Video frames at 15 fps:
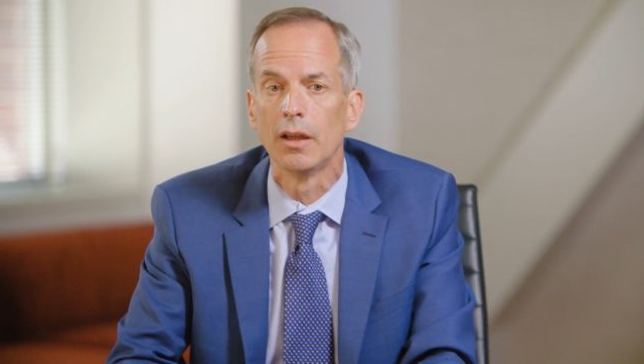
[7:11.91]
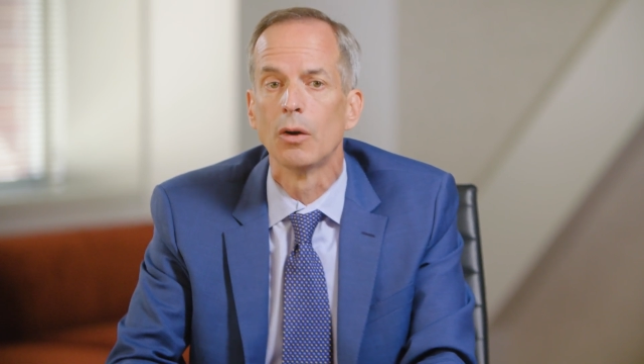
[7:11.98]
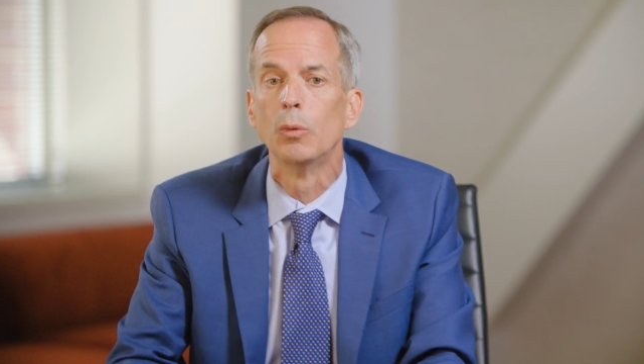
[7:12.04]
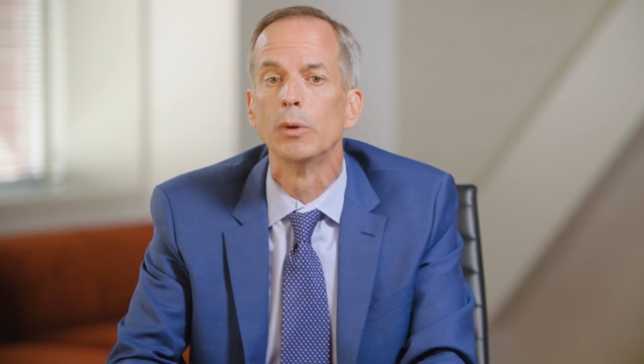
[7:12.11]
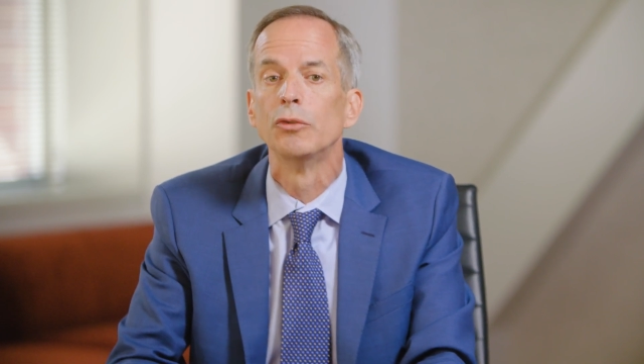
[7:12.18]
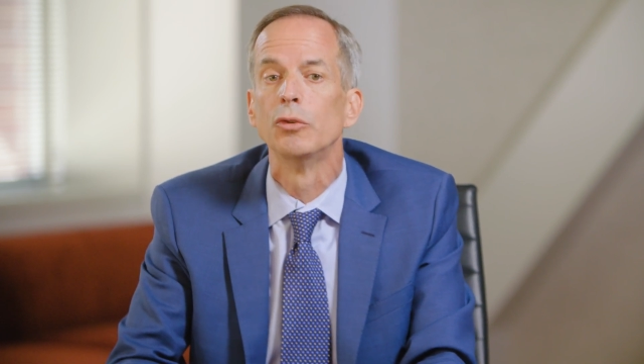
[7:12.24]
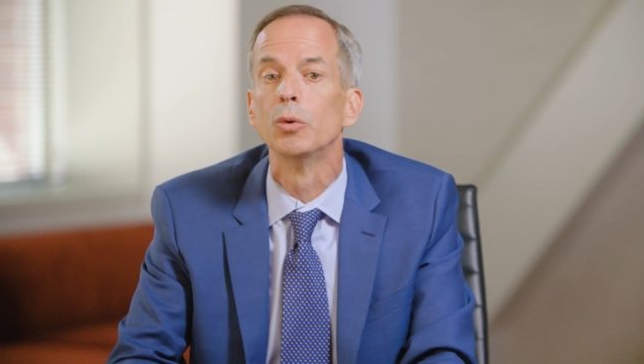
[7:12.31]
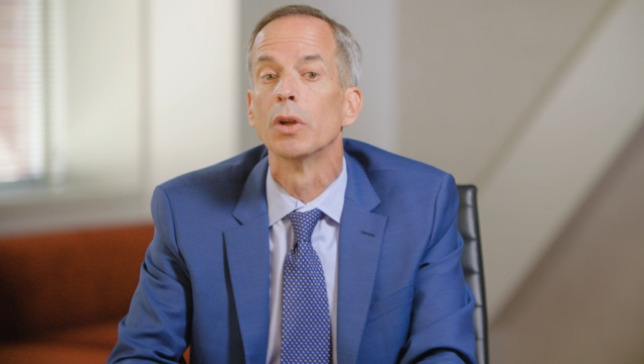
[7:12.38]

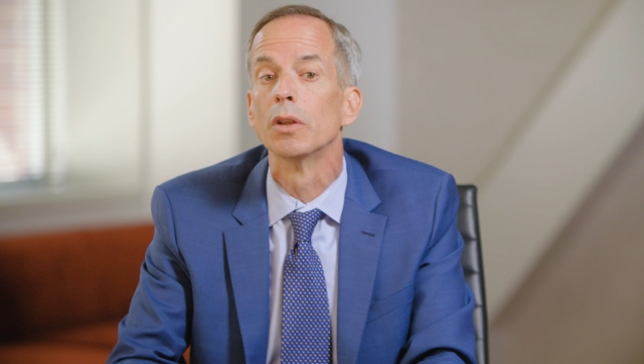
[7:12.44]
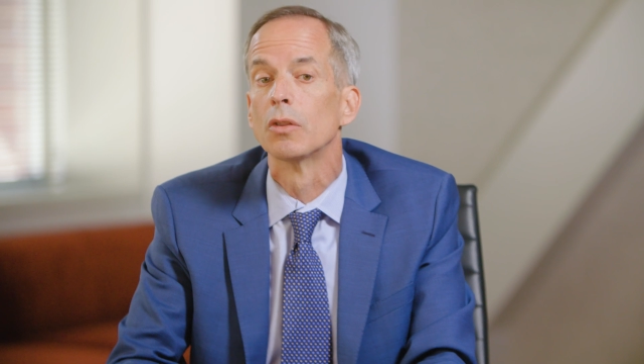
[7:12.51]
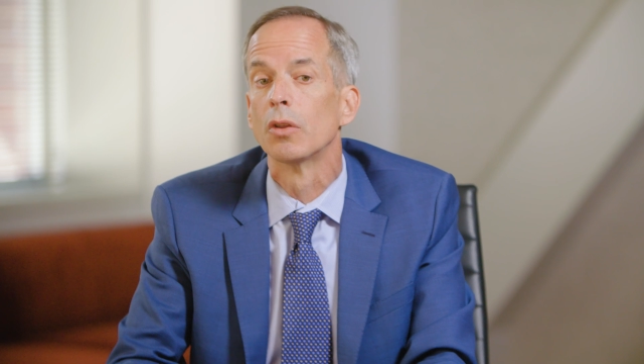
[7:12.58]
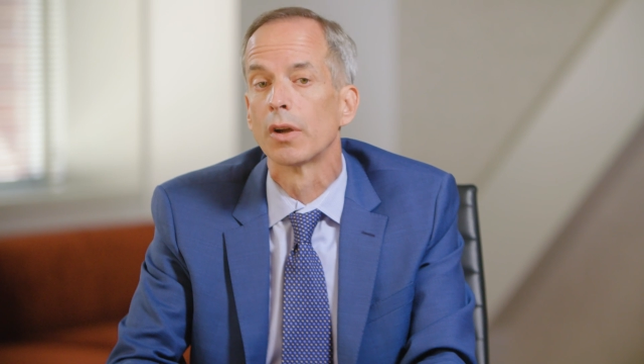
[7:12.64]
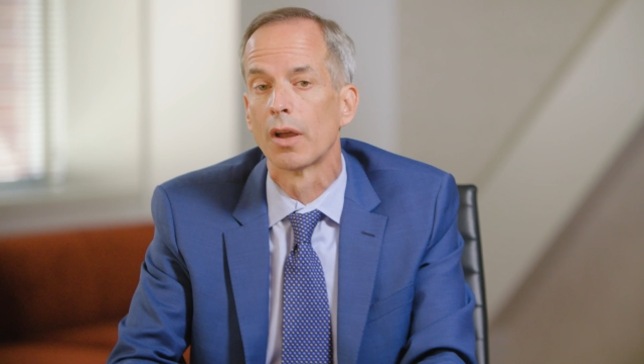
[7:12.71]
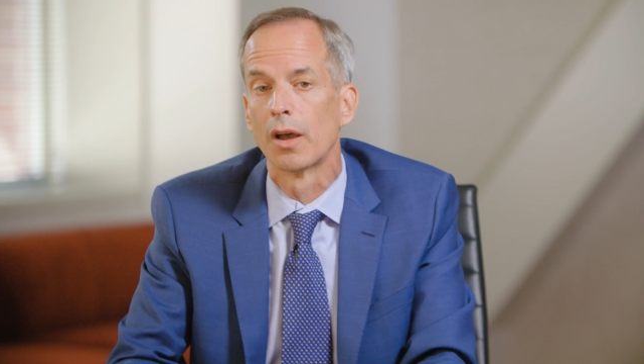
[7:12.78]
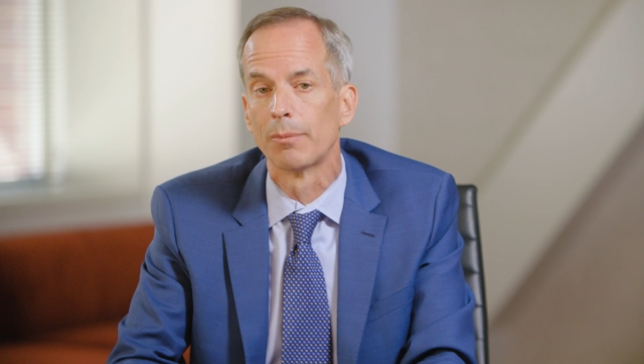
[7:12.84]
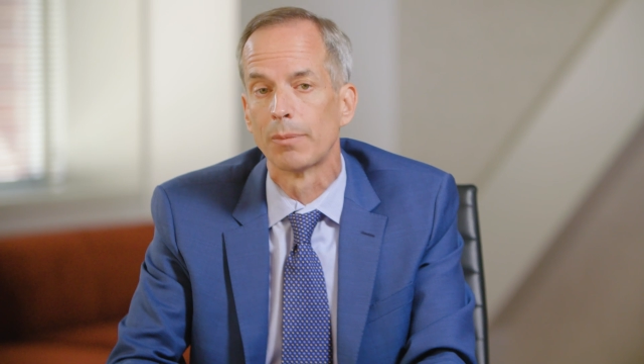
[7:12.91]
which you can
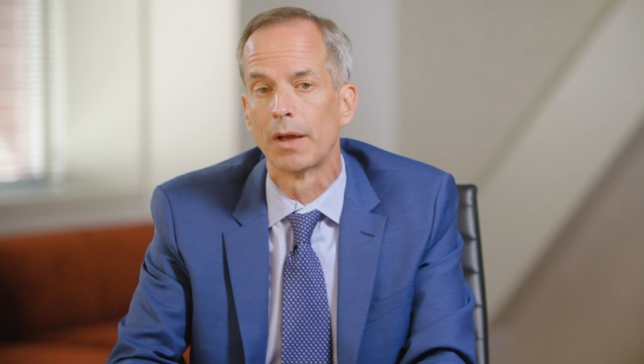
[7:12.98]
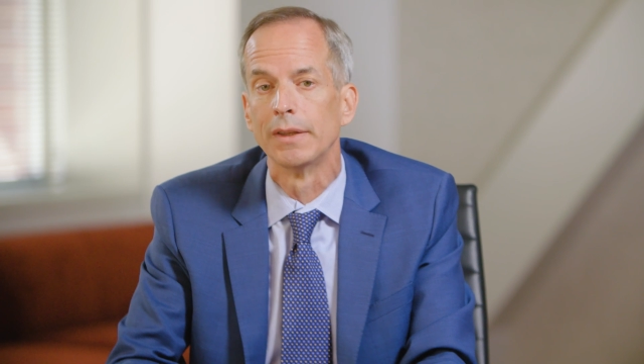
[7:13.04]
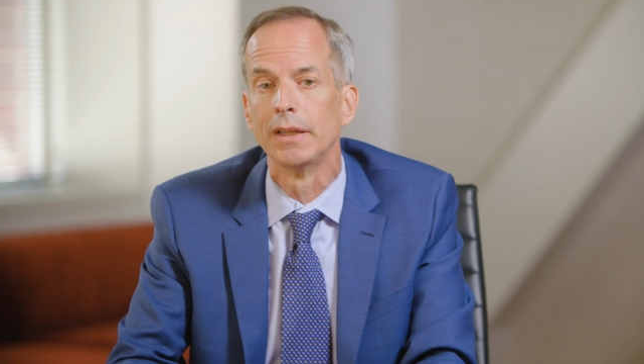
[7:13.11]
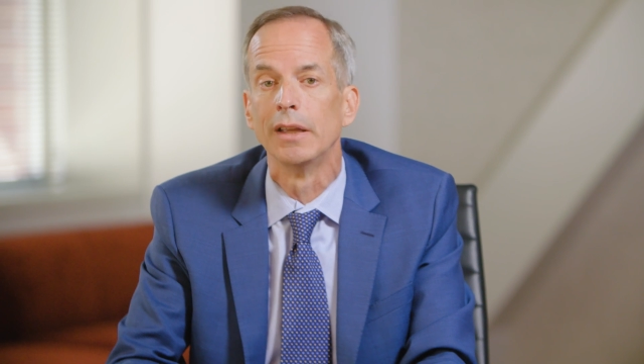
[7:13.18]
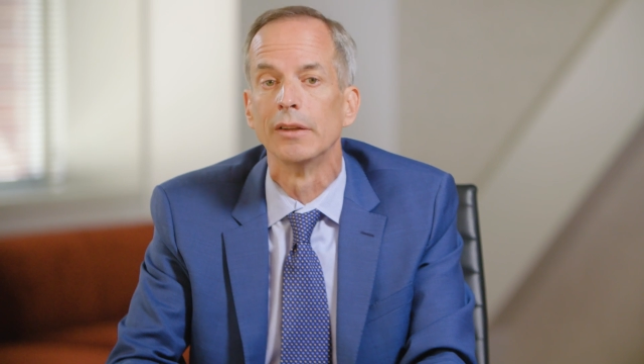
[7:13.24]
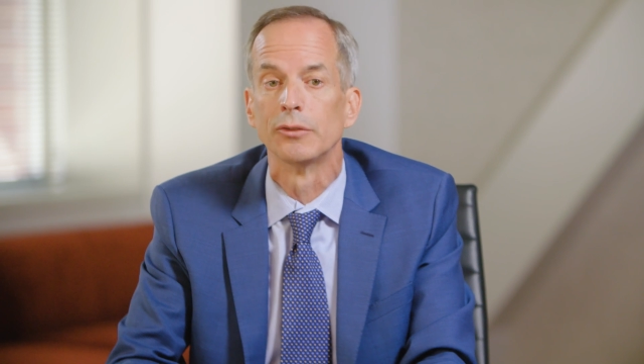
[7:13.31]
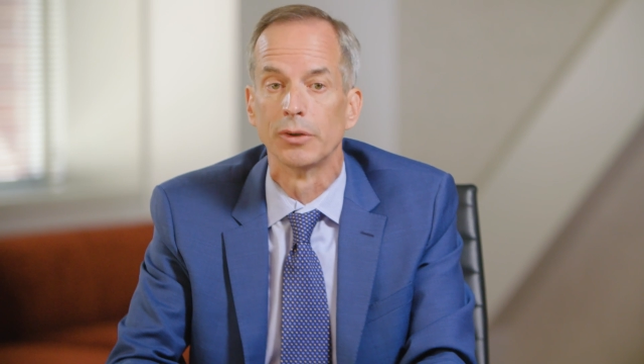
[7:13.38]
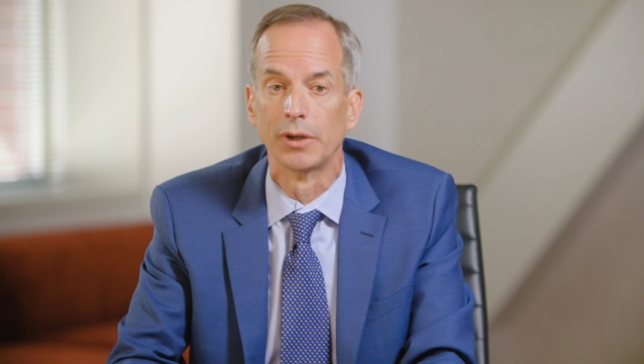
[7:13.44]
look up on the
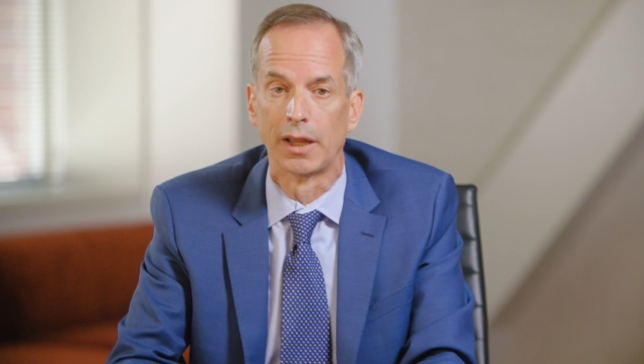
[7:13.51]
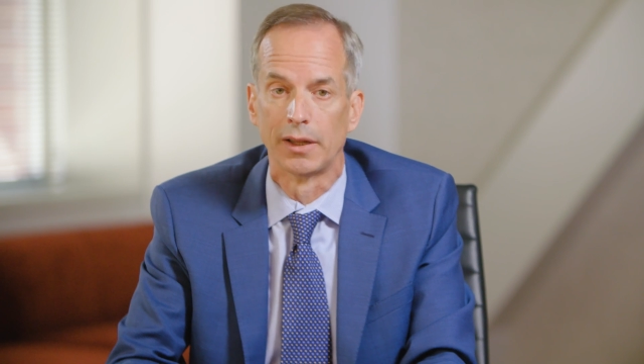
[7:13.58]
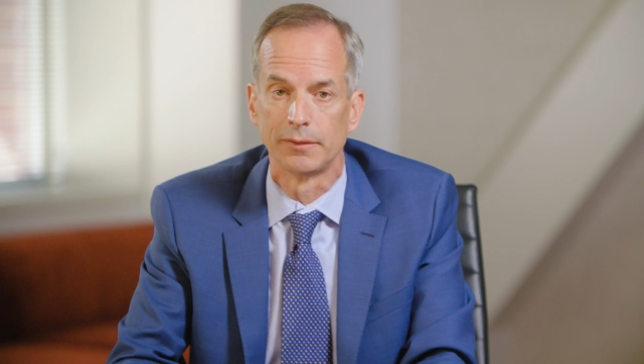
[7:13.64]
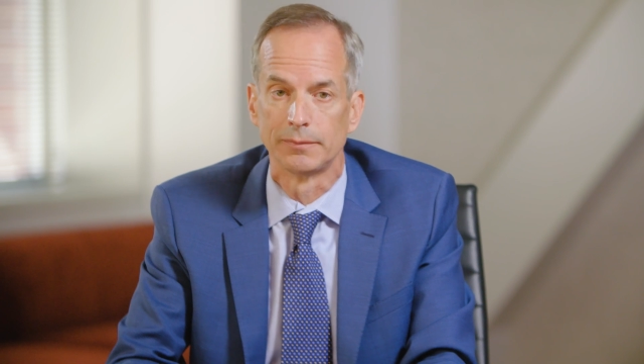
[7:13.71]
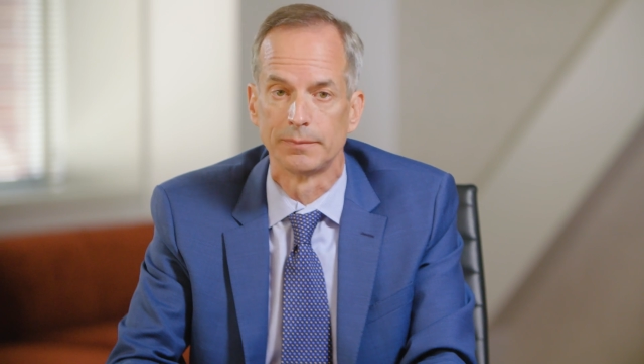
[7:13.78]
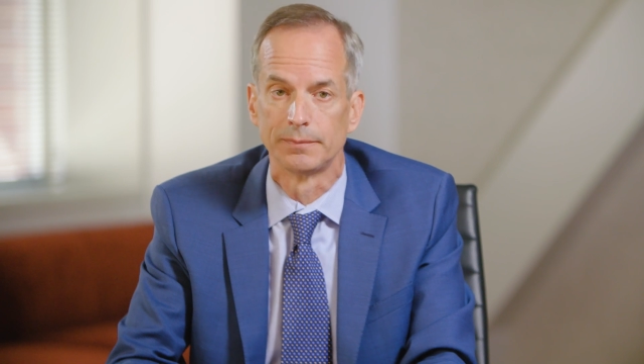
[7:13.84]
internet.